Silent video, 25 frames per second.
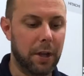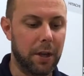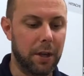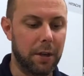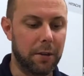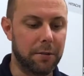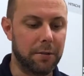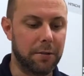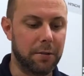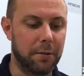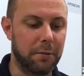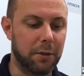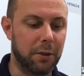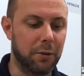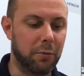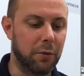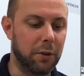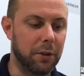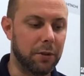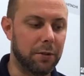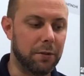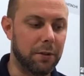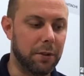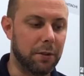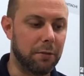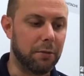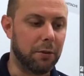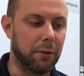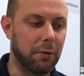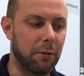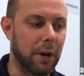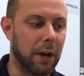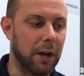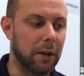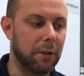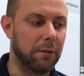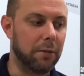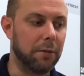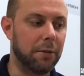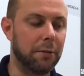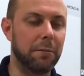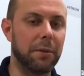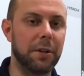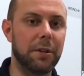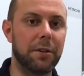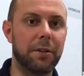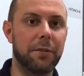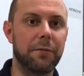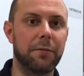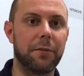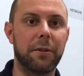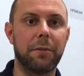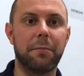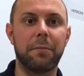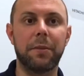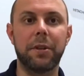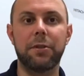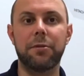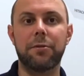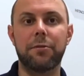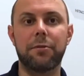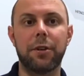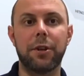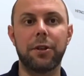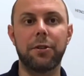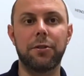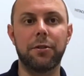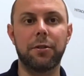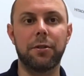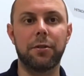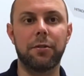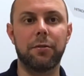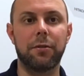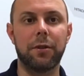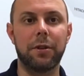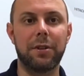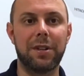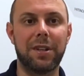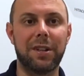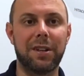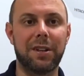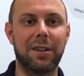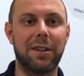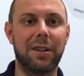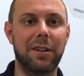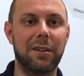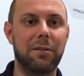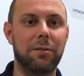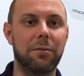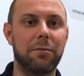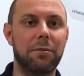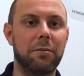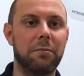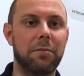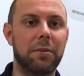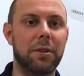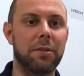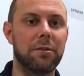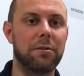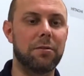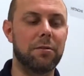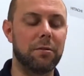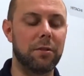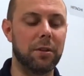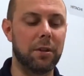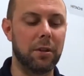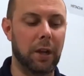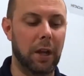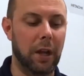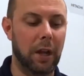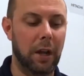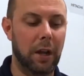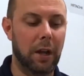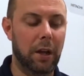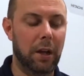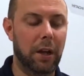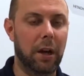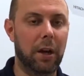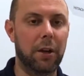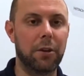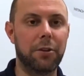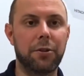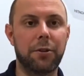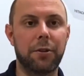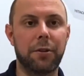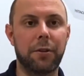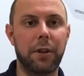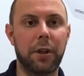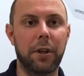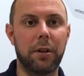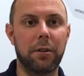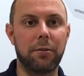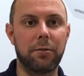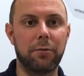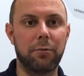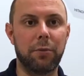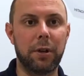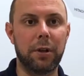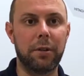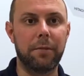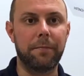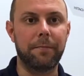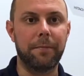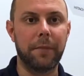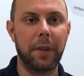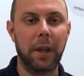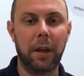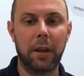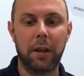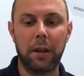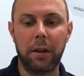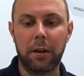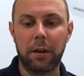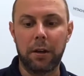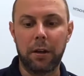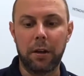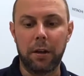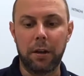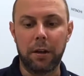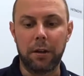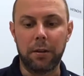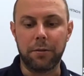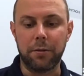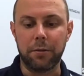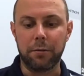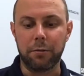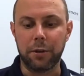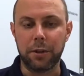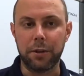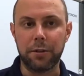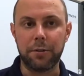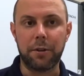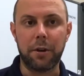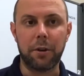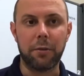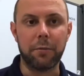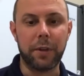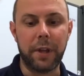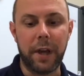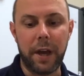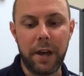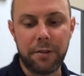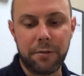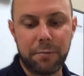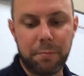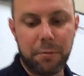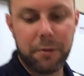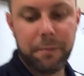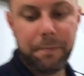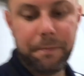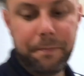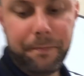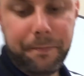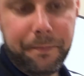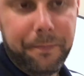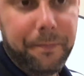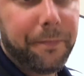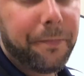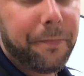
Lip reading: and some of the ones that require a little bit different administration or technique to administer it, I'll show you that as well. So we're going to start with aspirin.